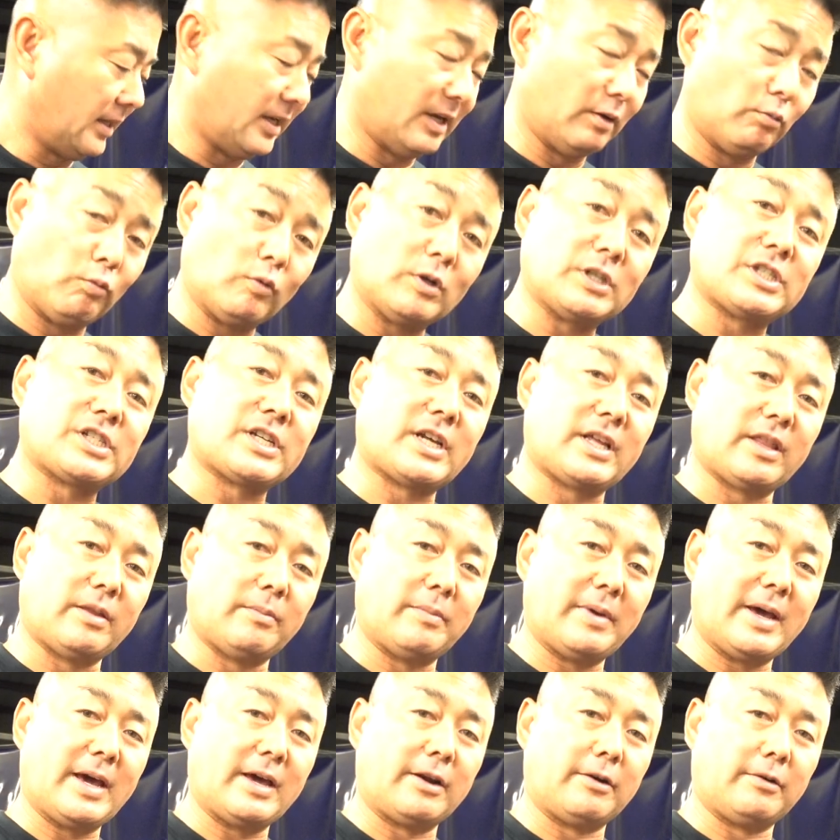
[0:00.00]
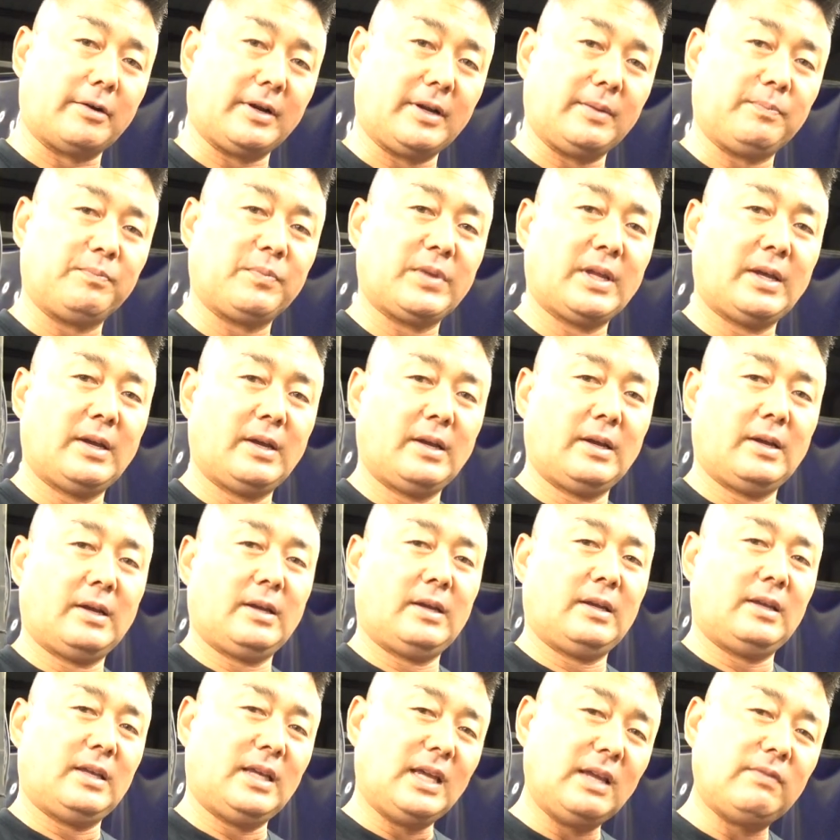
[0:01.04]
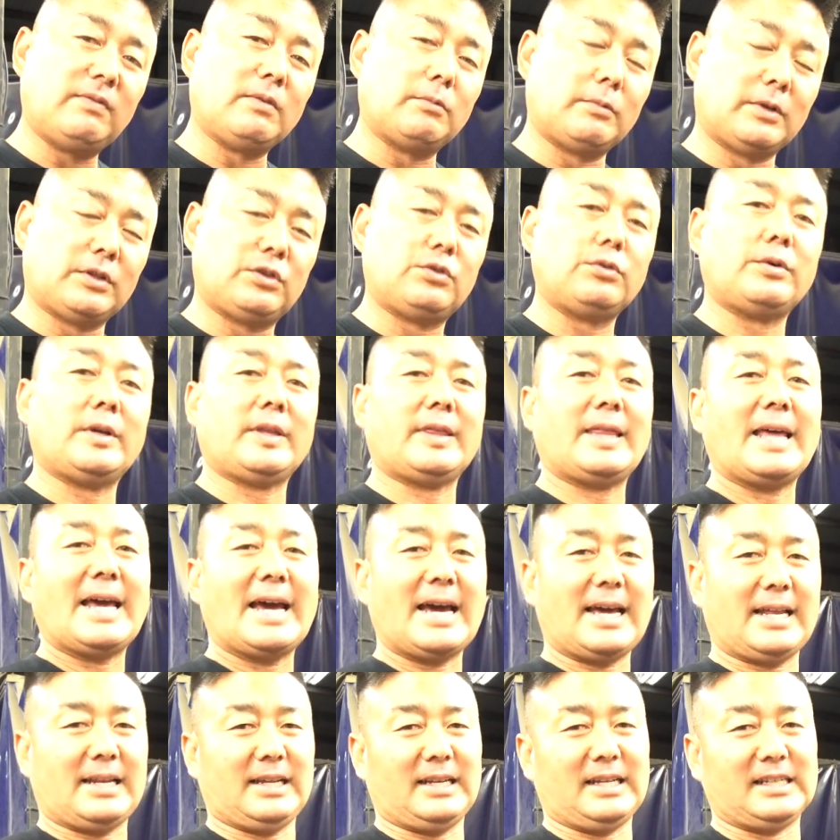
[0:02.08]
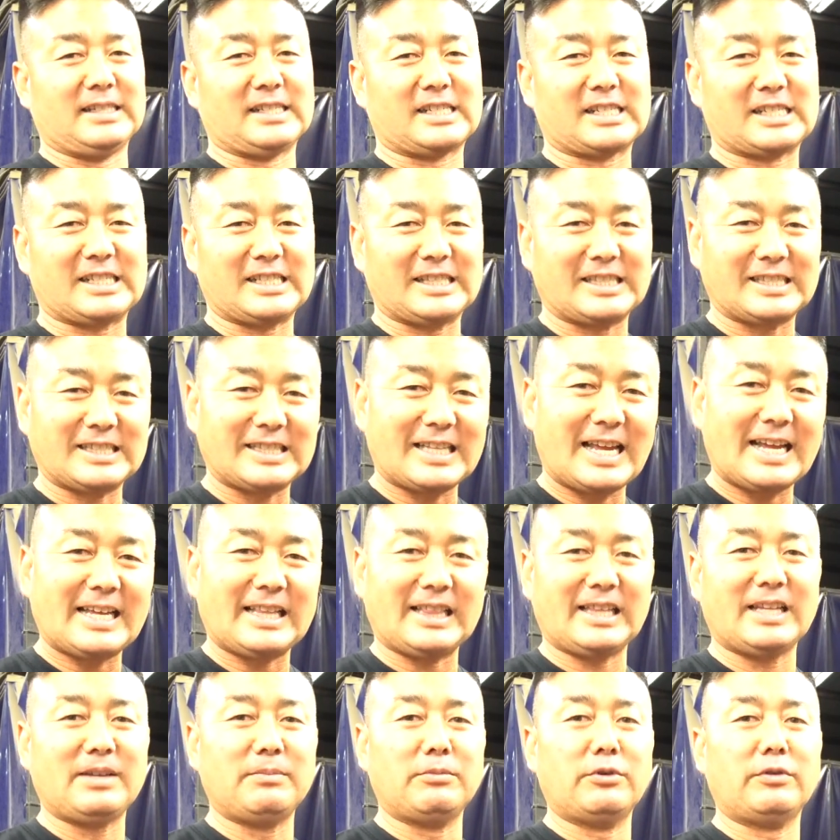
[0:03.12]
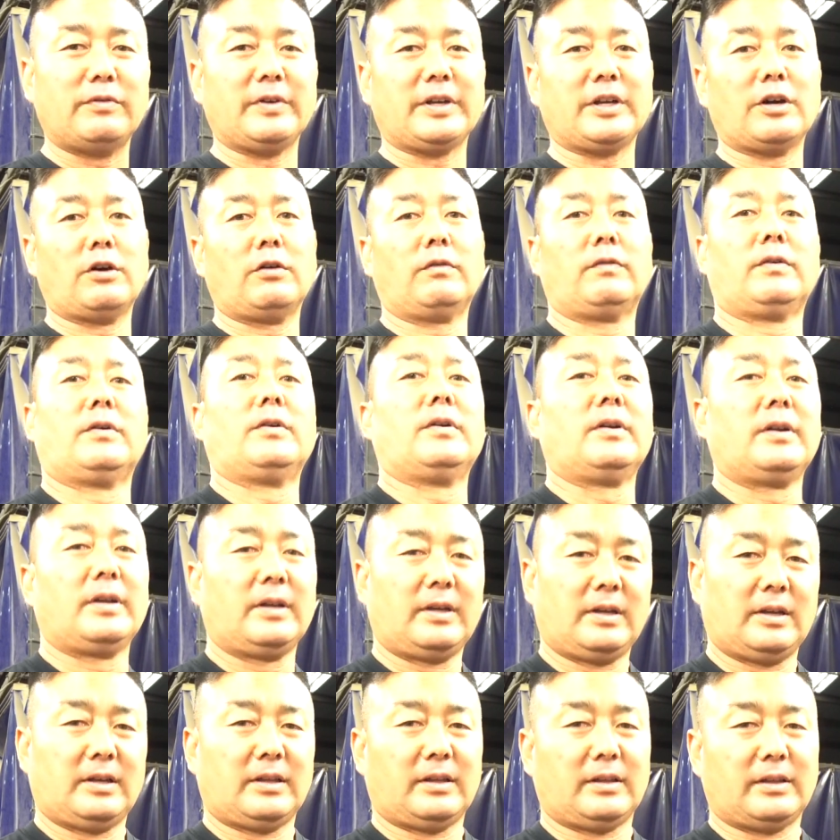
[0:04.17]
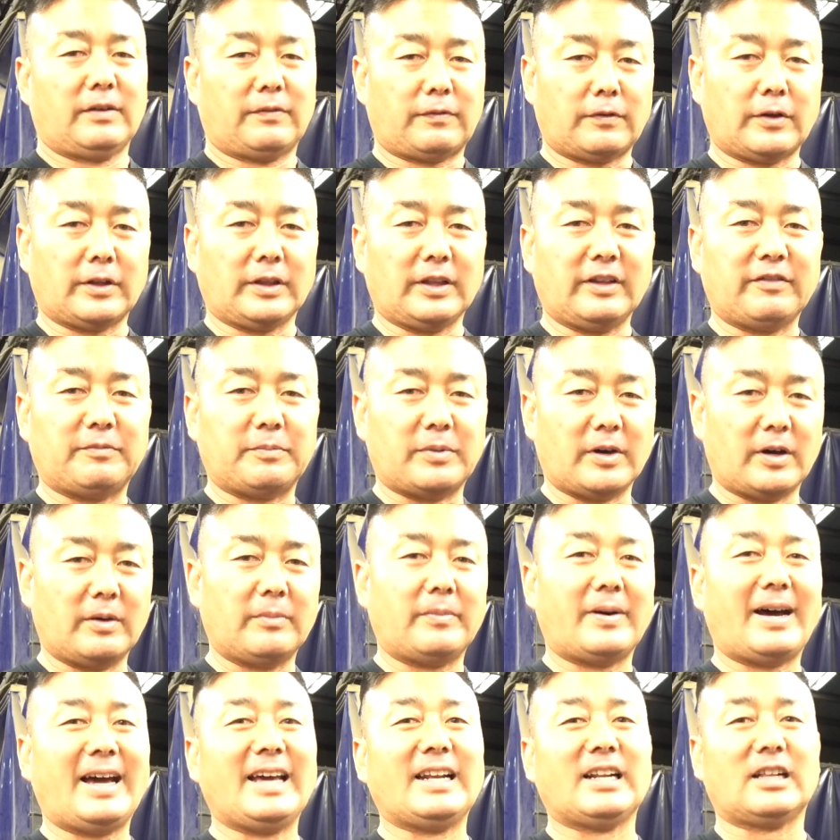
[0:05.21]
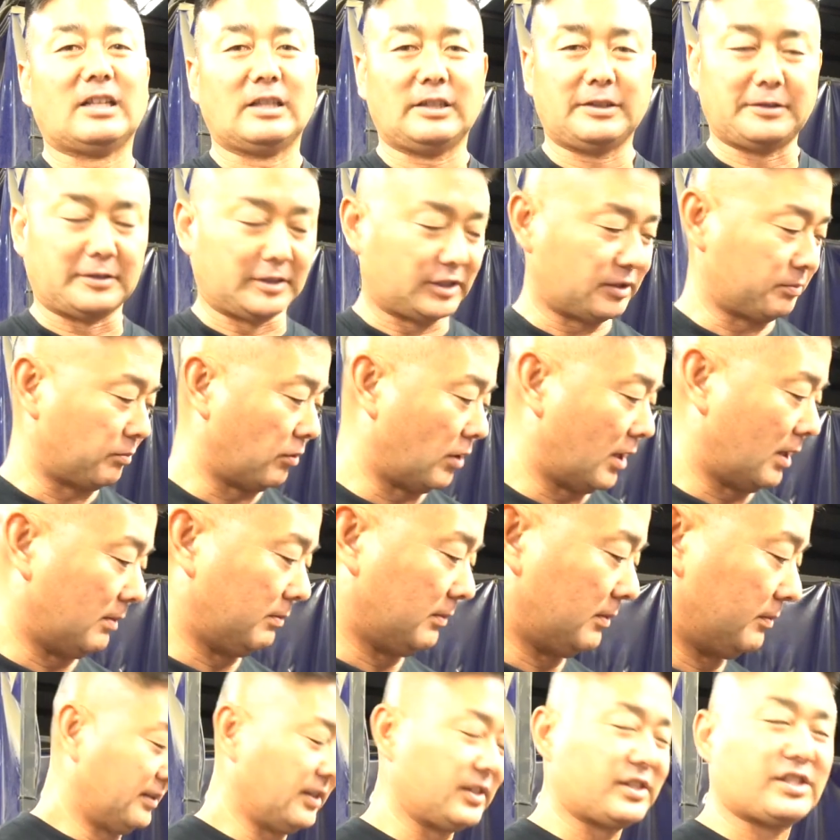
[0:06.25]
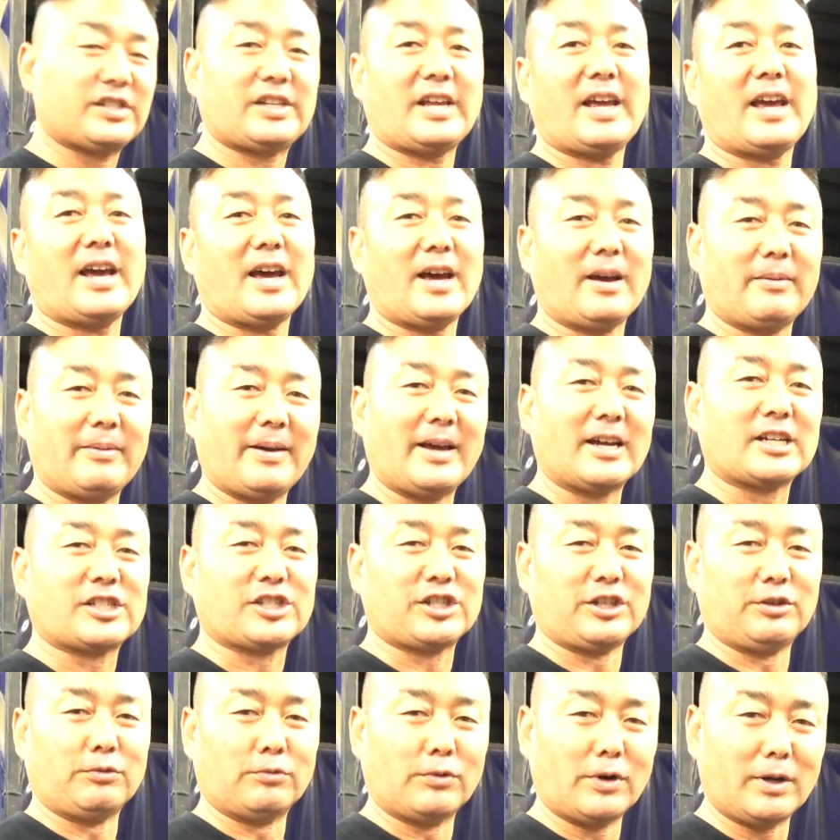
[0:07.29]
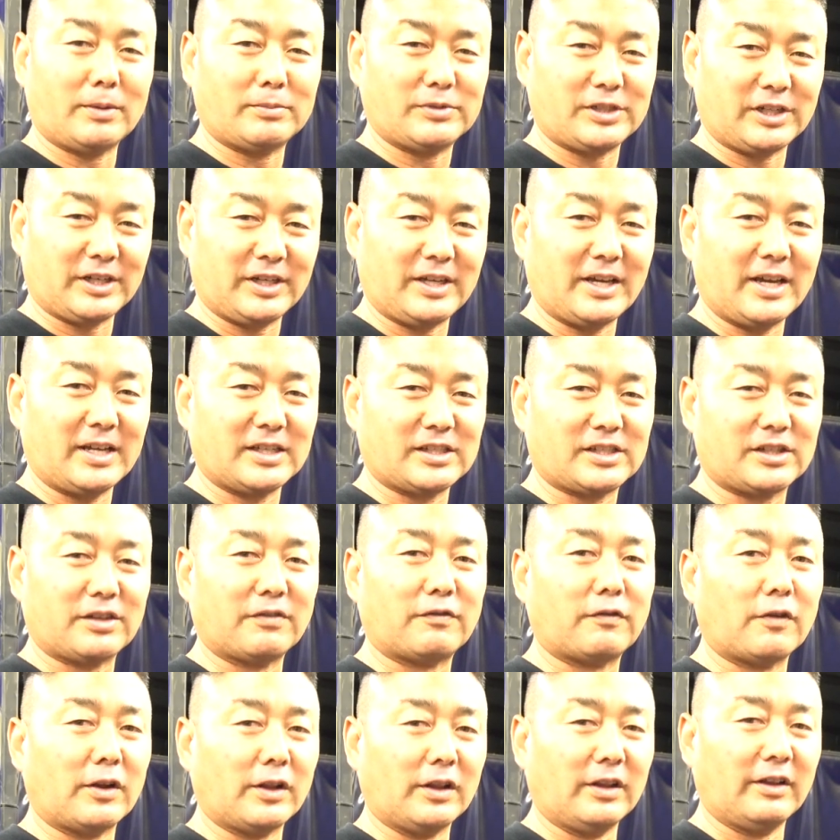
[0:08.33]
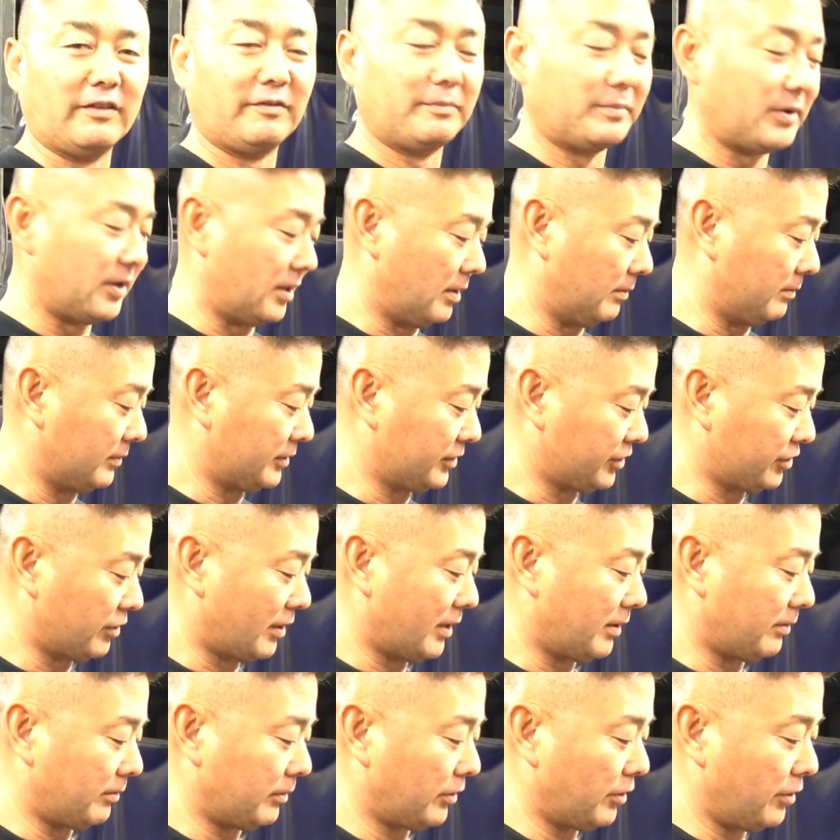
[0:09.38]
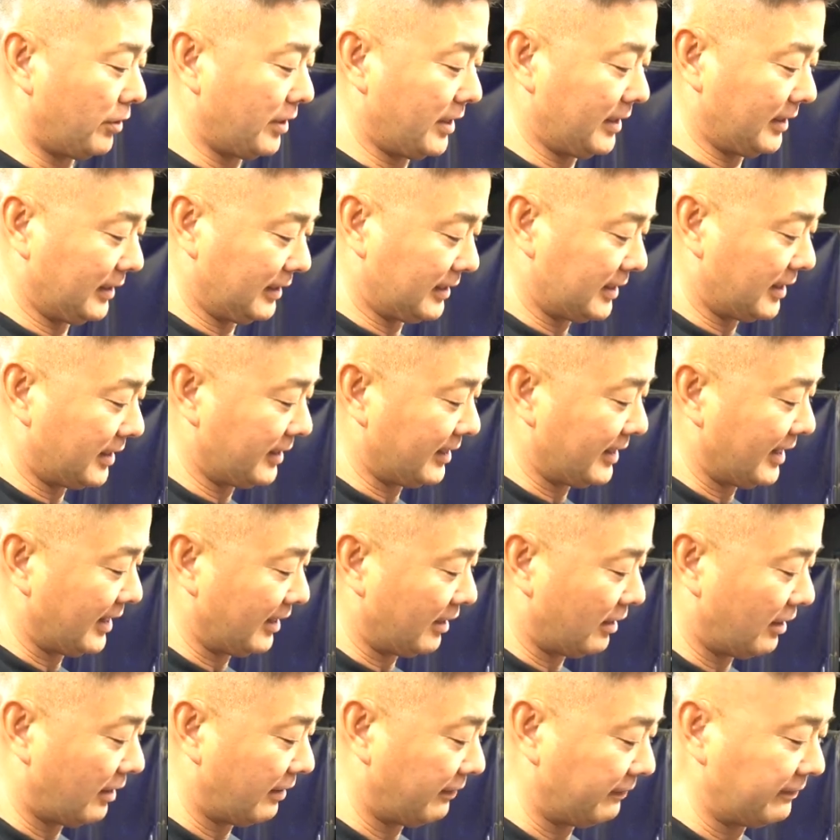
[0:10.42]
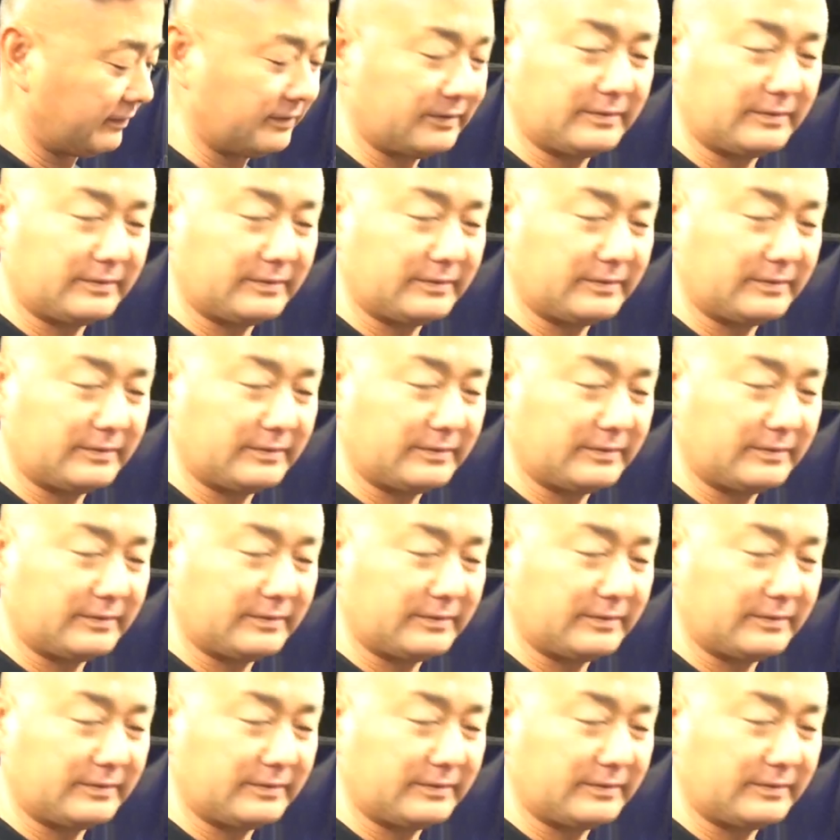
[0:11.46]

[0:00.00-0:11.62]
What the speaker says: and one side of the battery. Even with doing that and slightly moving over the front lift pump, I had a clearance problem. This tab actually rubs against the front lift pump, so I will go ahead and cut that off.